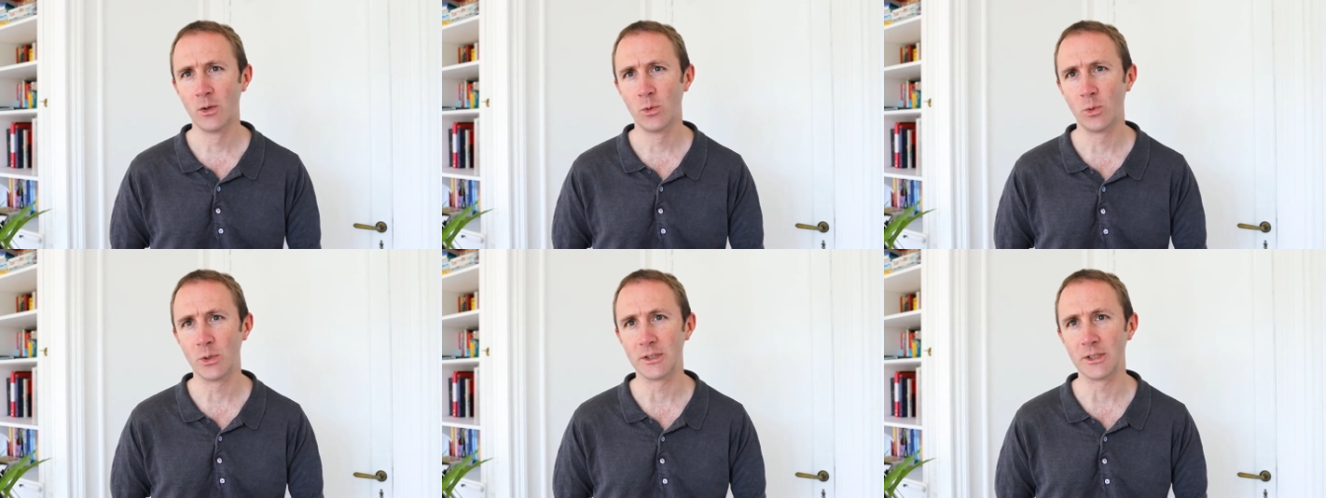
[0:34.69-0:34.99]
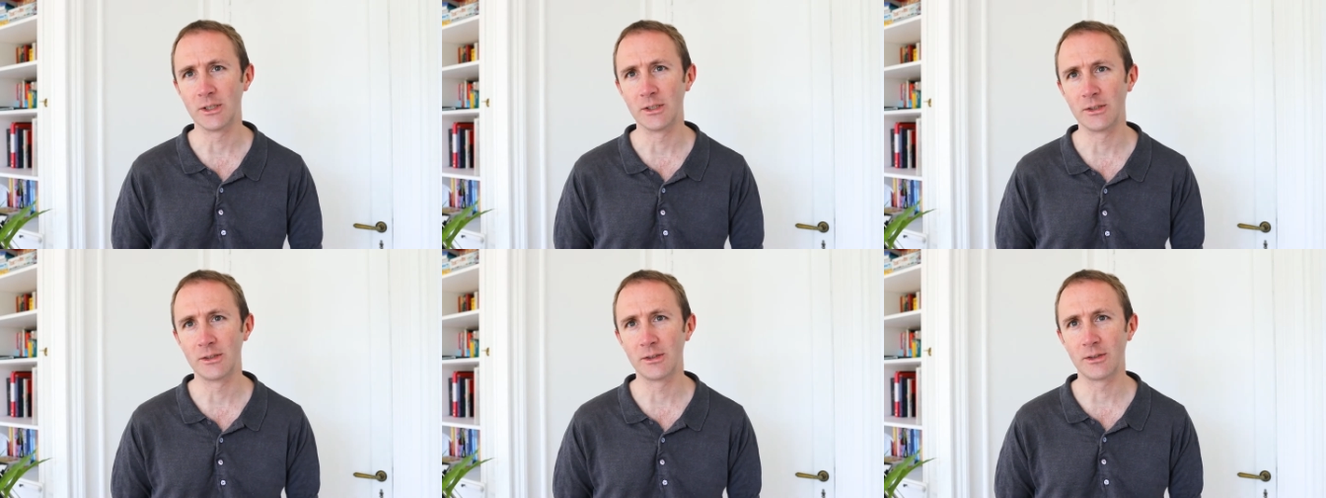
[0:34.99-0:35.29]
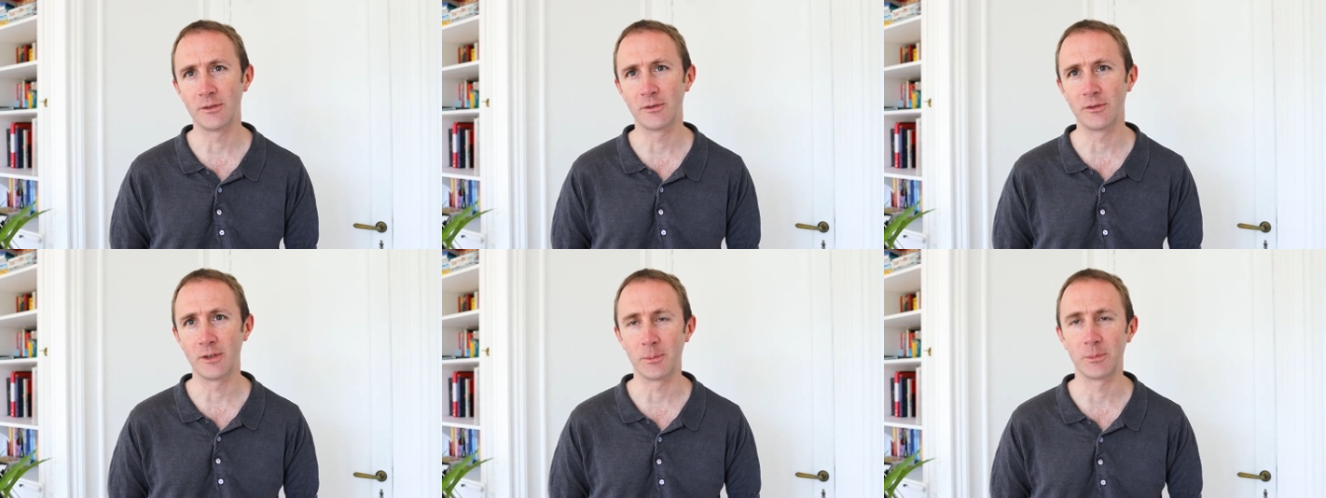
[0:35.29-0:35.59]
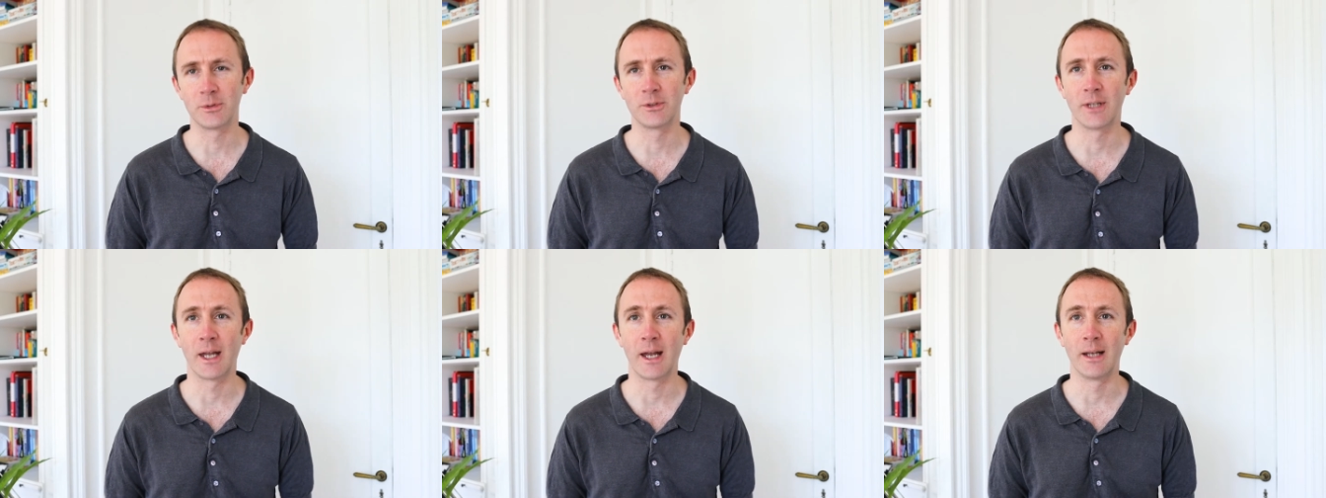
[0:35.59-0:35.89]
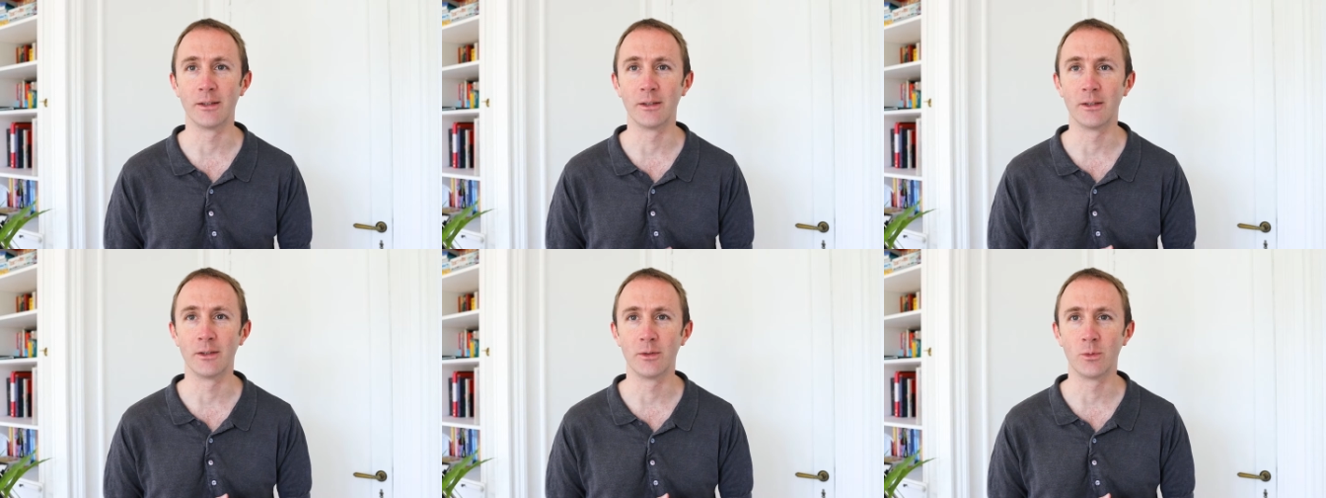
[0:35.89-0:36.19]
which is the FIPS
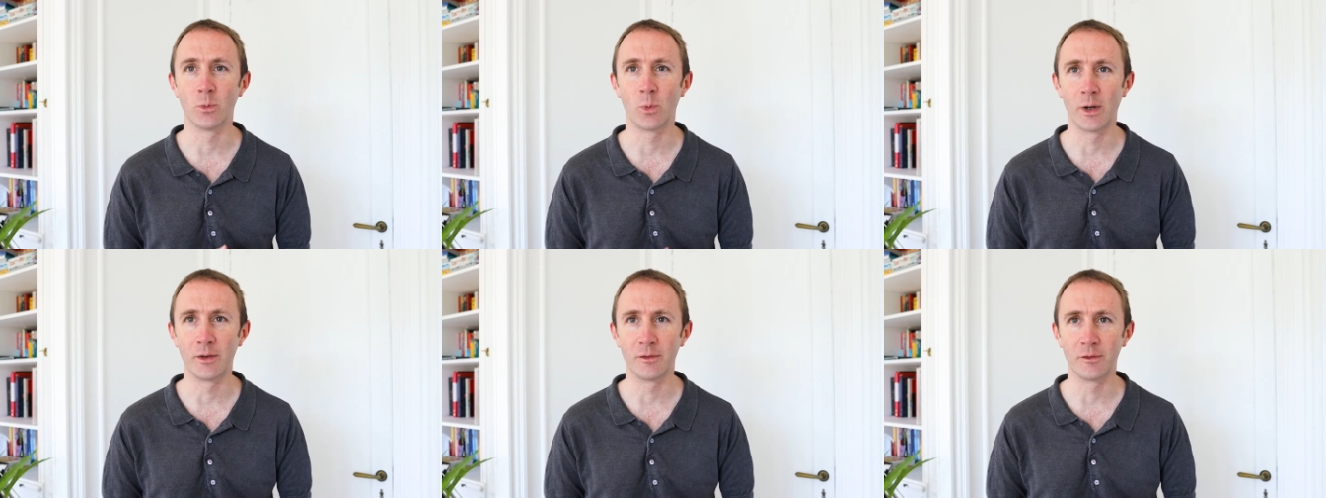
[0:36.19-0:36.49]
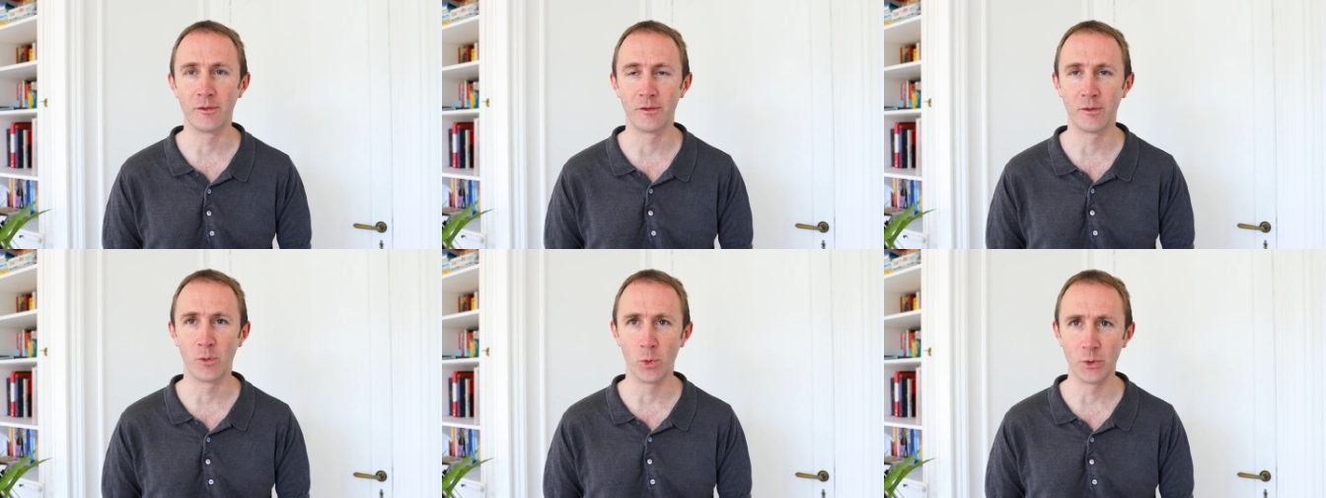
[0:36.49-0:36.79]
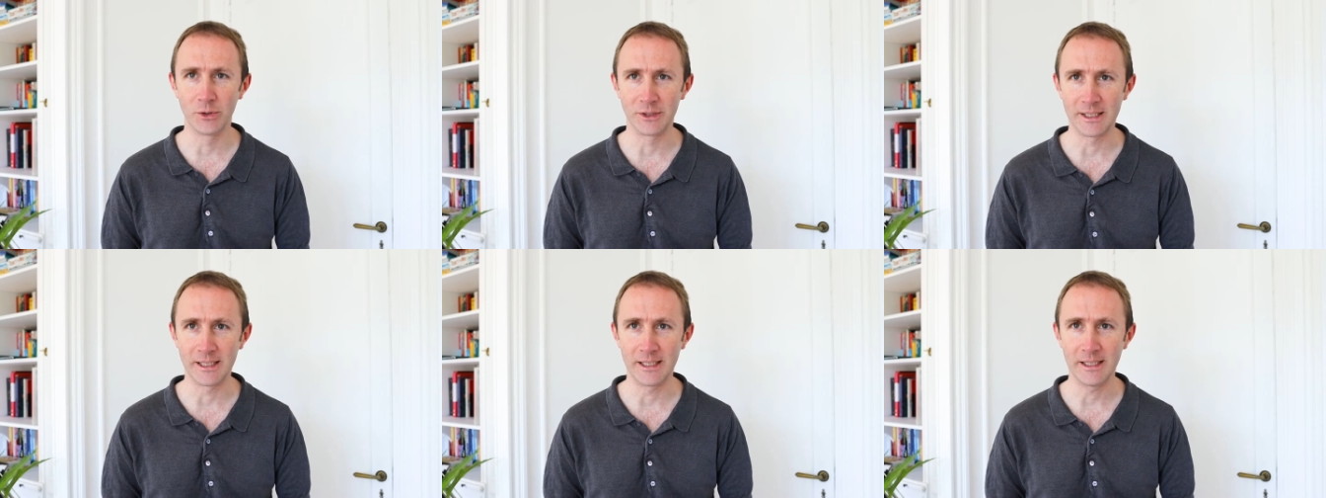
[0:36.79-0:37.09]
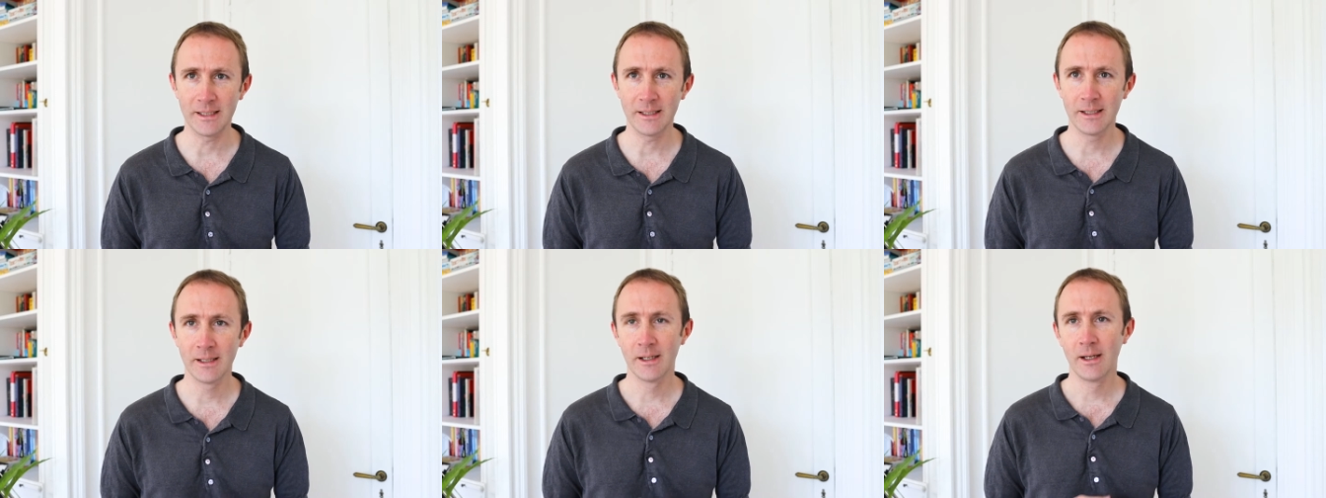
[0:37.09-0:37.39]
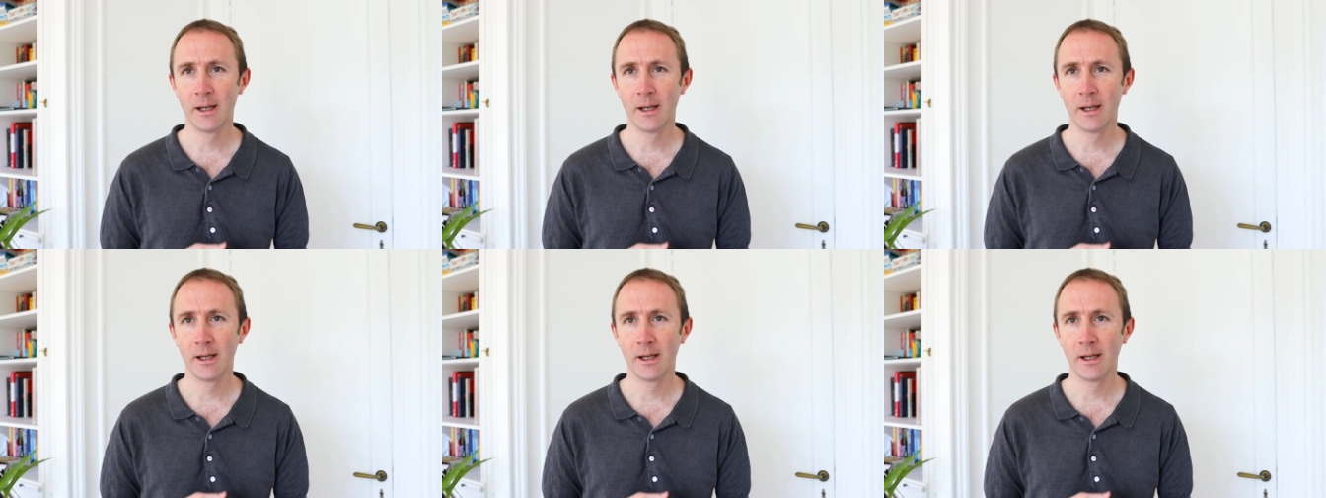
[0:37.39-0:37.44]
standard 140.